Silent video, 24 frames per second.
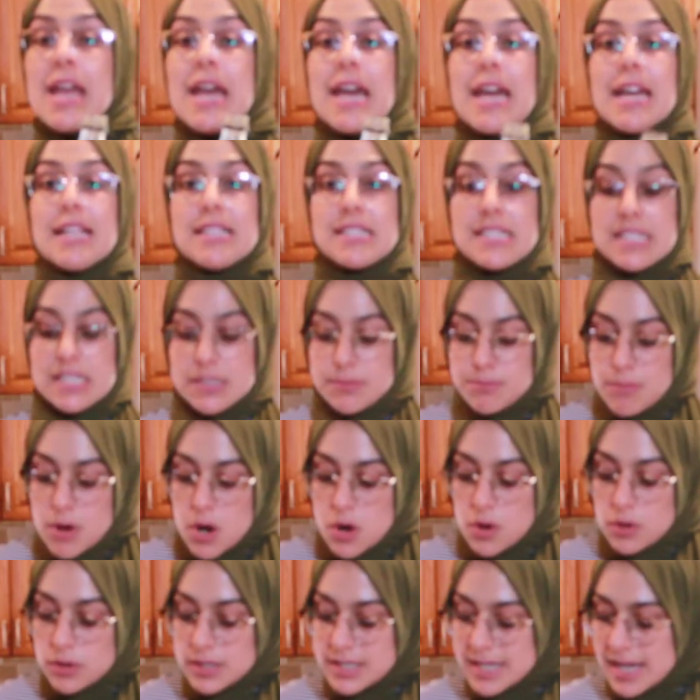It's
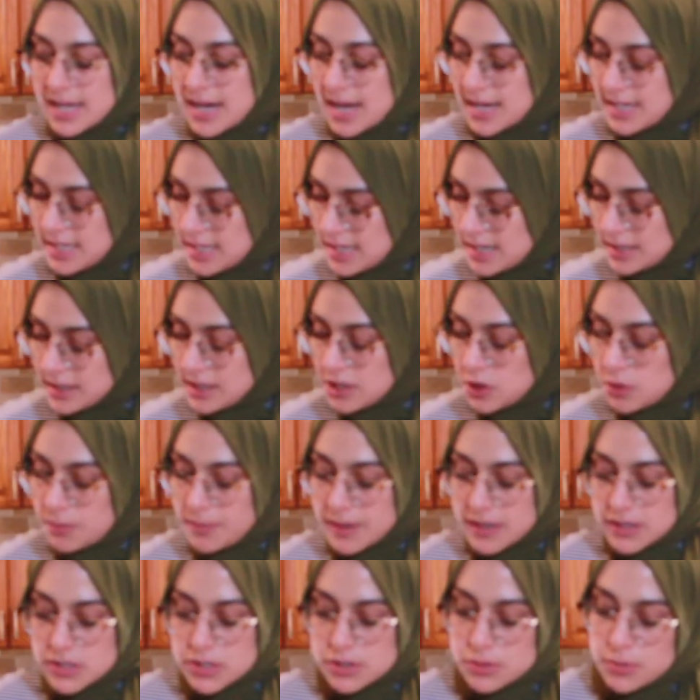smoked, and I need a little
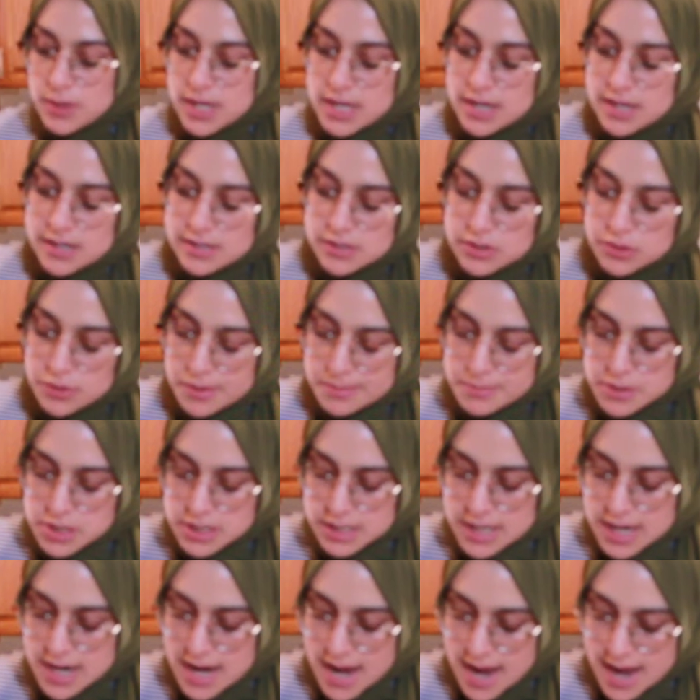bit of sweetness, so I'm just
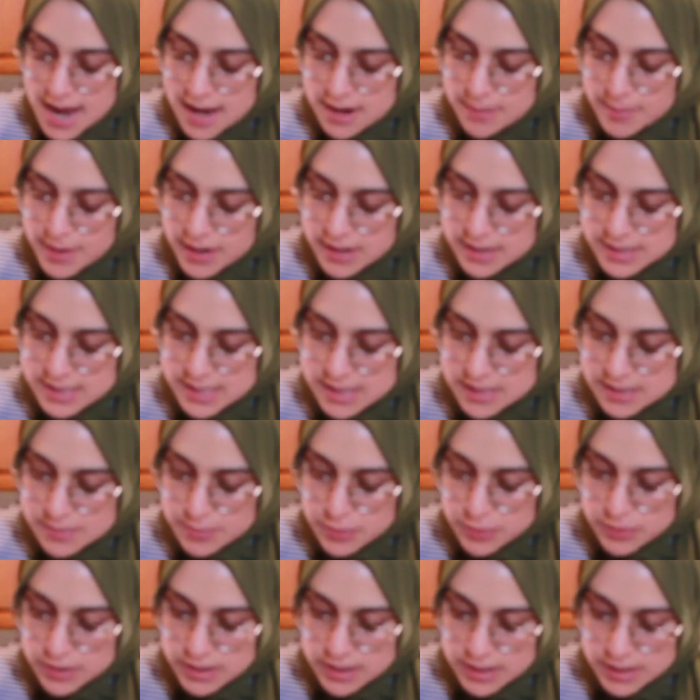gonna add about a
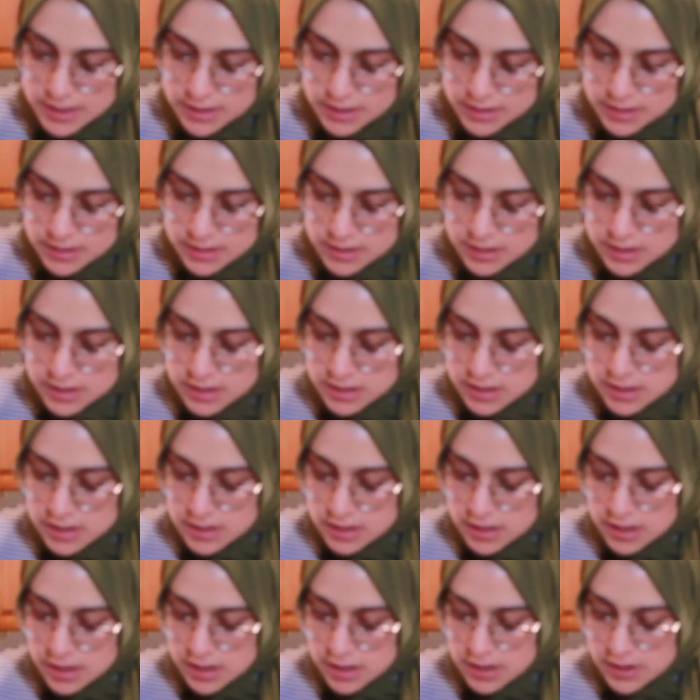teaspoon in here.
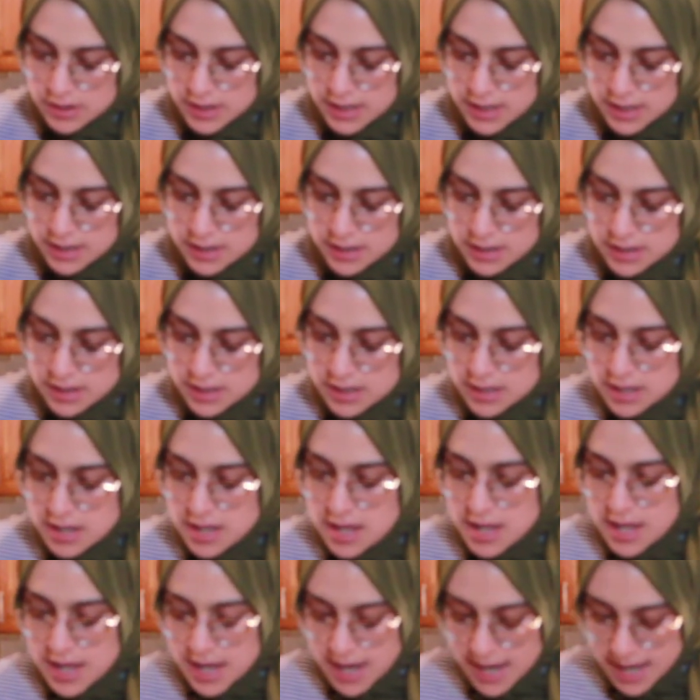All right,
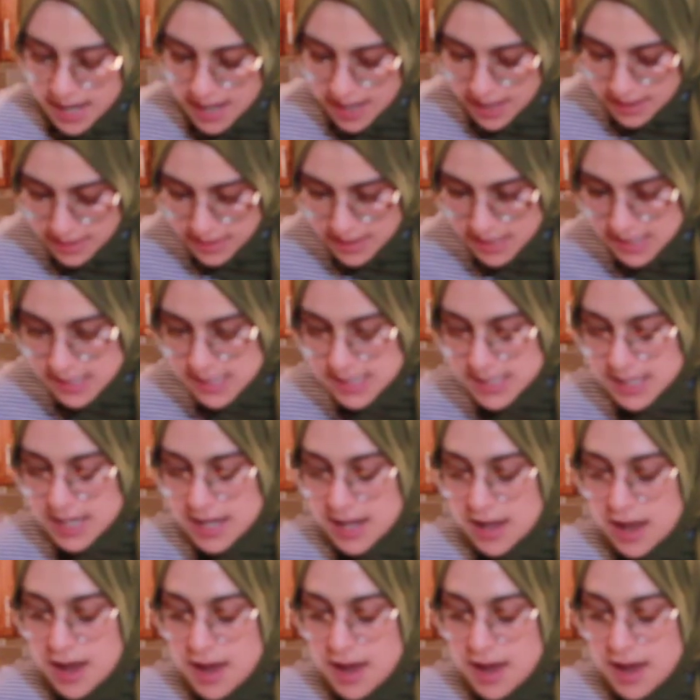and this